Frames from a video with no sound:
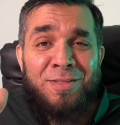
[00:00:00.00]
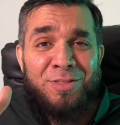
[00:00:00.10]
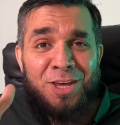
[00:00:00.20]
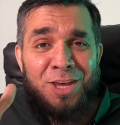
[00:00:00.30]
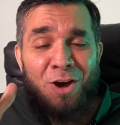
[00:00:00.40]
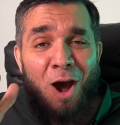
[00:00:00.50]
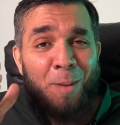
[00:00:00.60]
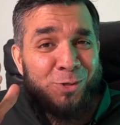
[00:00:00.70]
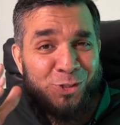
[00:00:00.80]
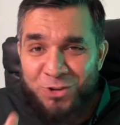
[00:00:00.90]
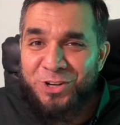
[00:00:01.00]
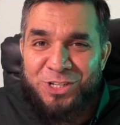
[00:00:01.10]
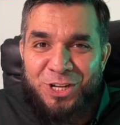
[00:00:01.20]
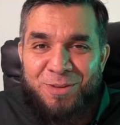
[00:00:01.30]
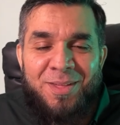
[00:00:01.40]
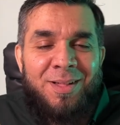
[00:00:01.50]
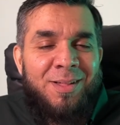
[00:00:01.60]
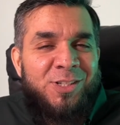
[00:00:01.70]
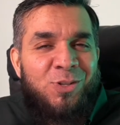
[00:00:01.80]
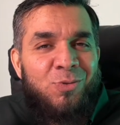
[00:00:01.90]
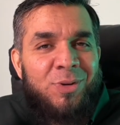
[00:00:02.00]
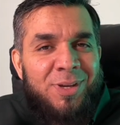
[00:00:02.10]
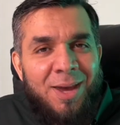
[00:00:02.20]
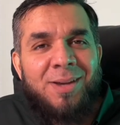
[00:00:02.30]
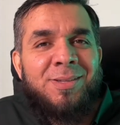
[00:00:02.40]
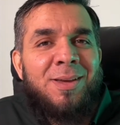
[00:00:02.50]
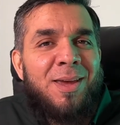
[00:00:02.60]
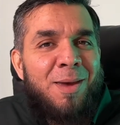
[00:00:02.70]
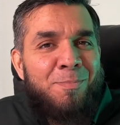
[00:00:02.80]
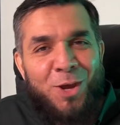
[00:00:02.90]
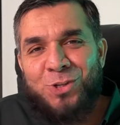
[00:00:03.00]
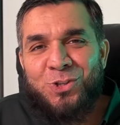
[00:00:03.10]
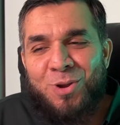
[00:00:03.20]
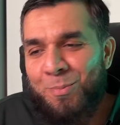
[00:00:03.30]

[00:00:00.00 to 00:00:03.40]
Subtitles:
the opportunity to get a patient